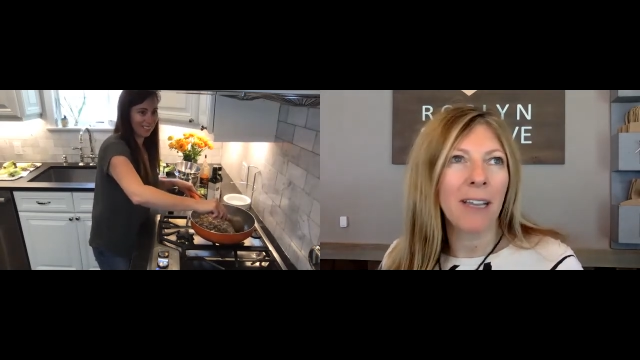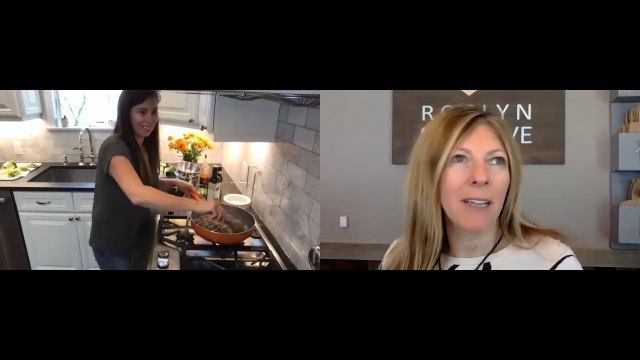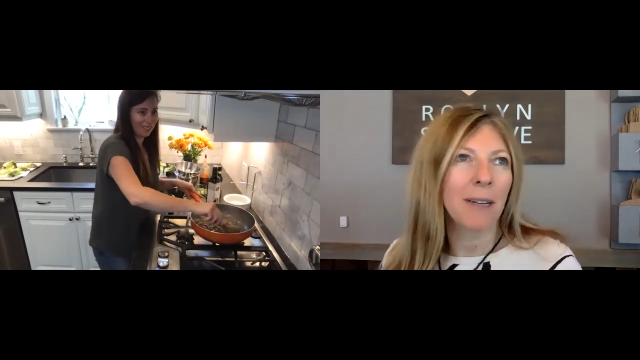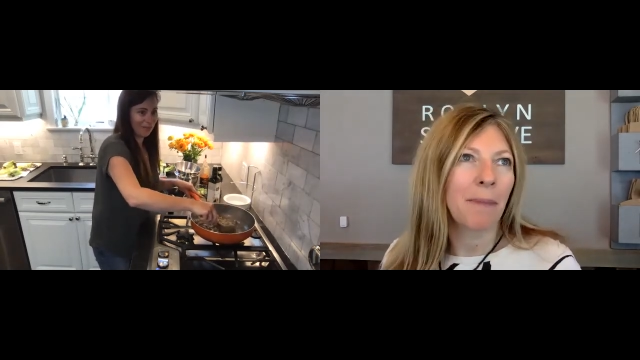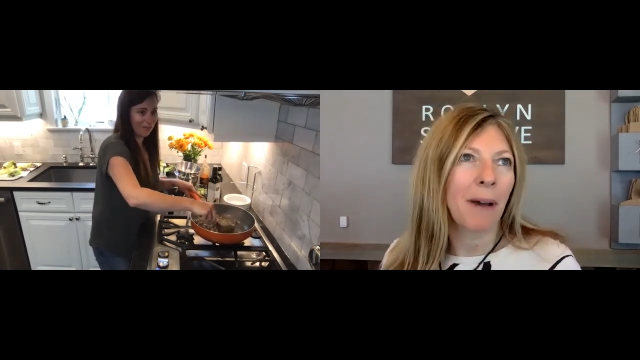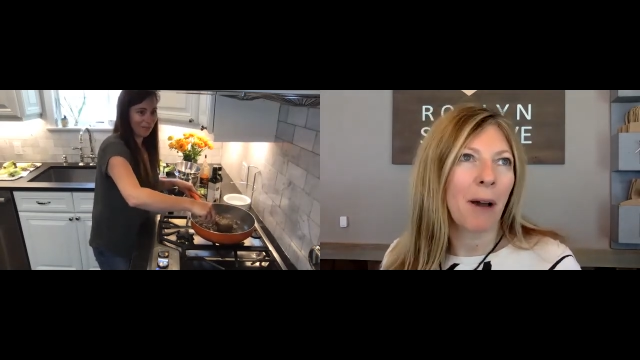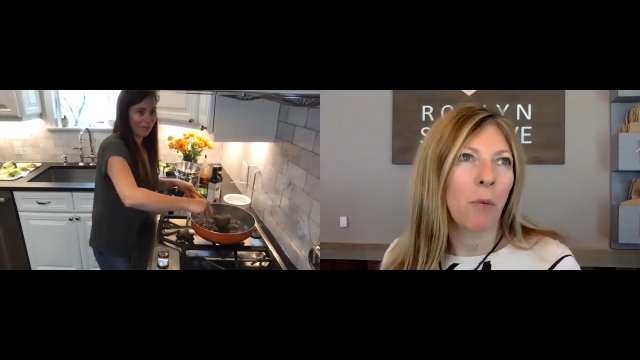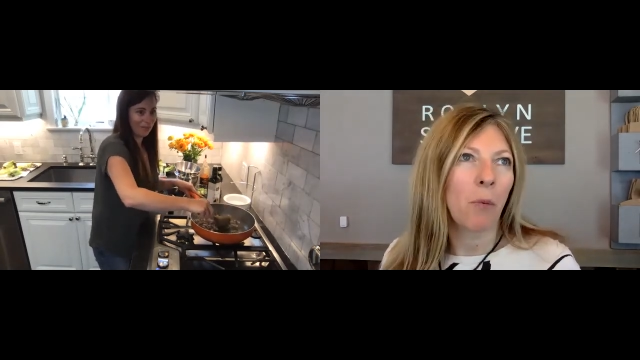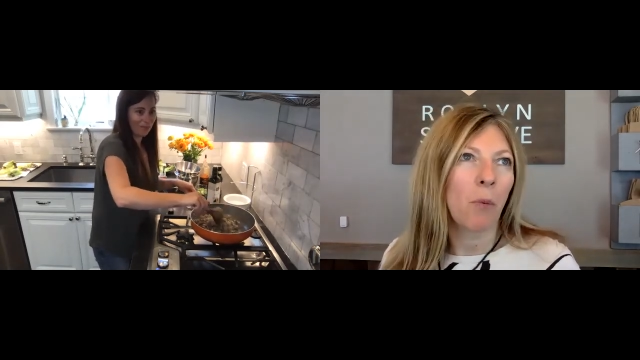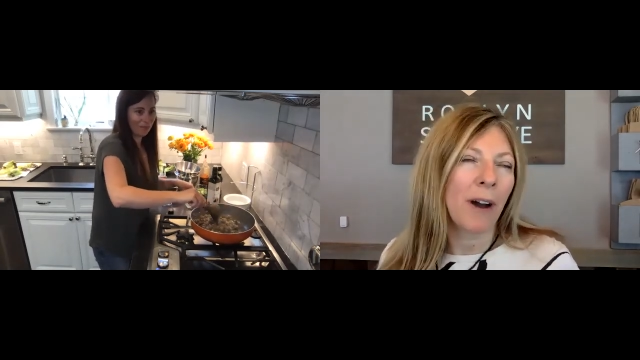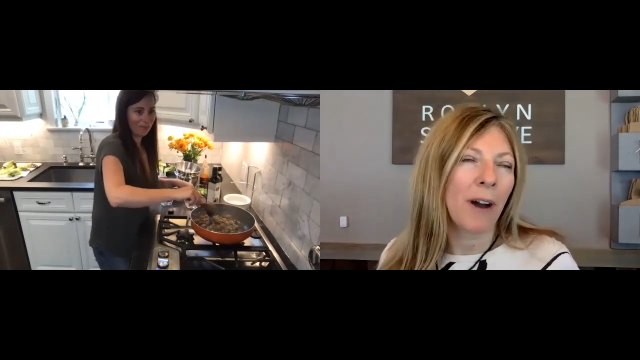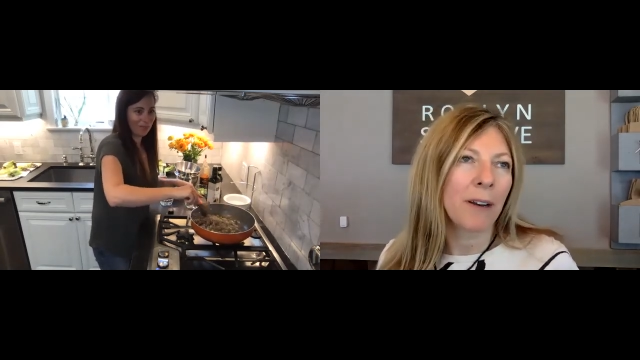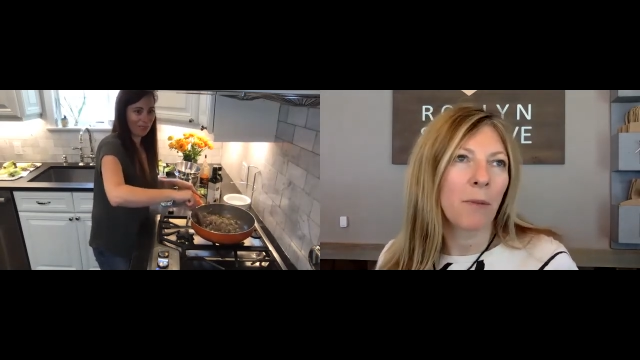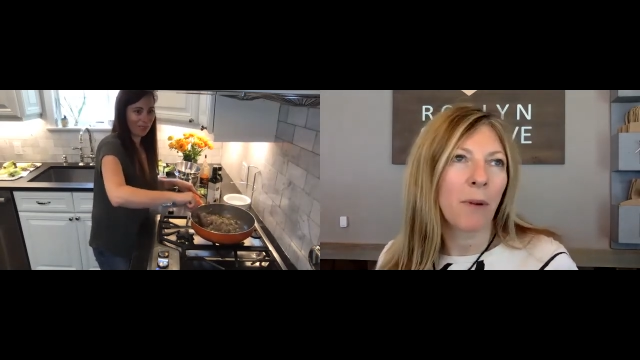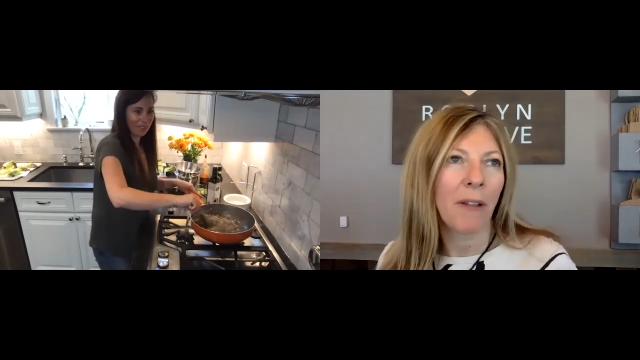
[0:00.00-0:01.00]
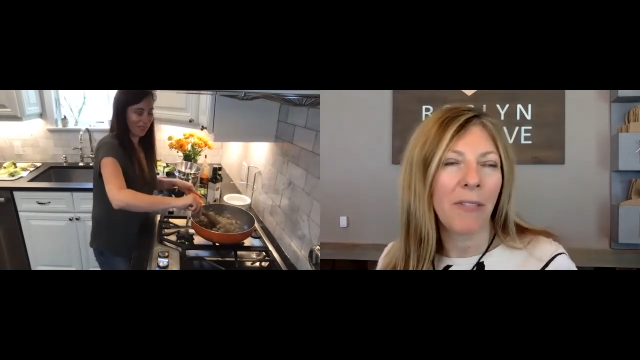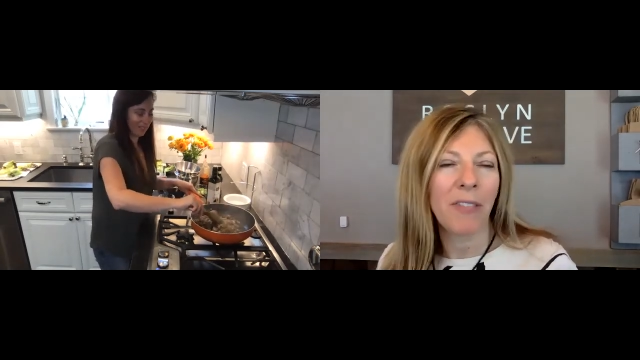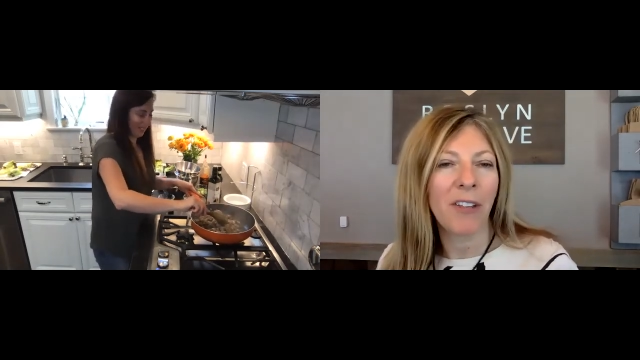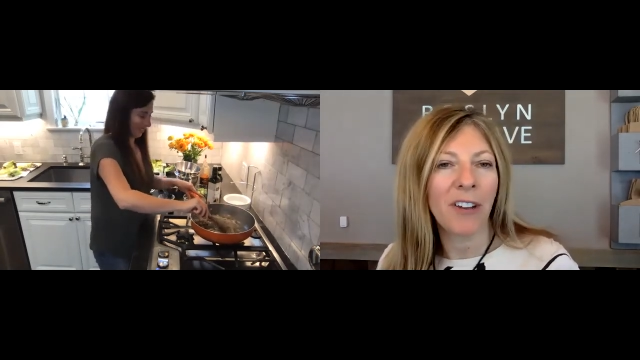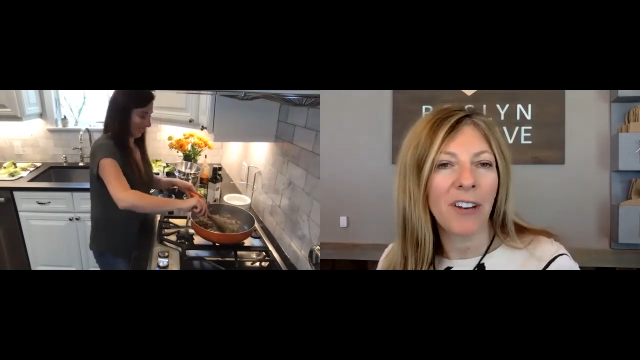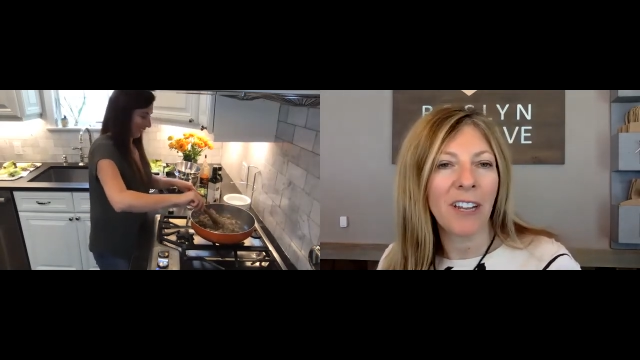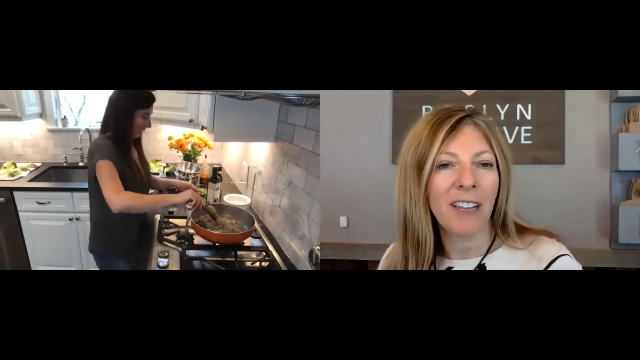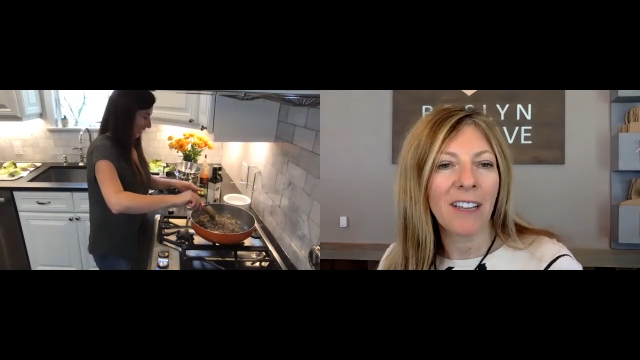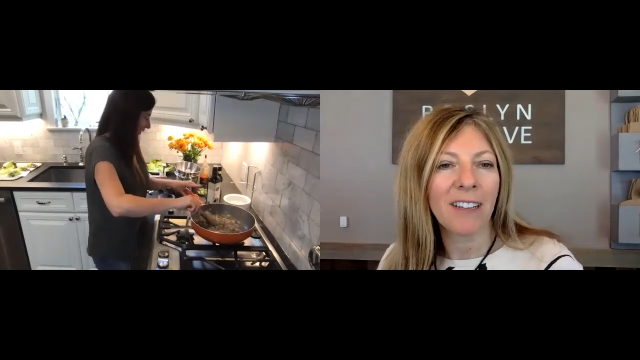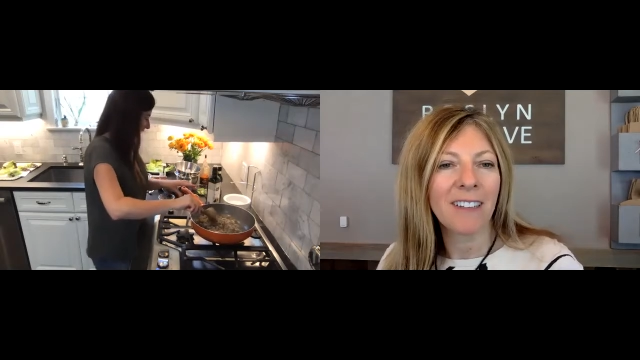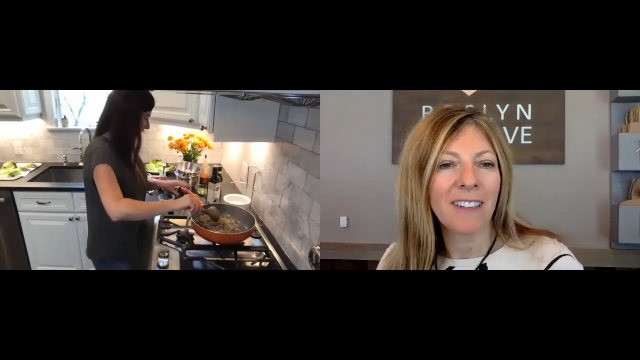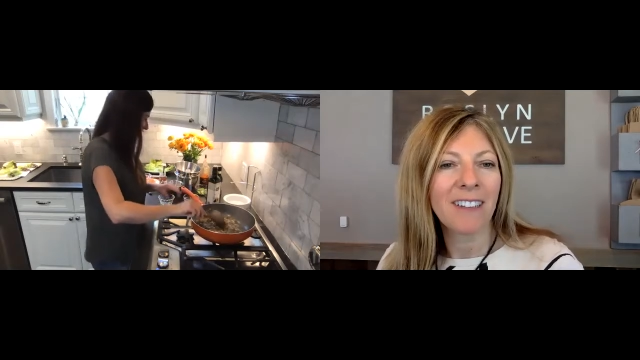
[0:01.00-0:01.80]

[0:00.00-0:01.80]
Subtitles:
at about 1:30.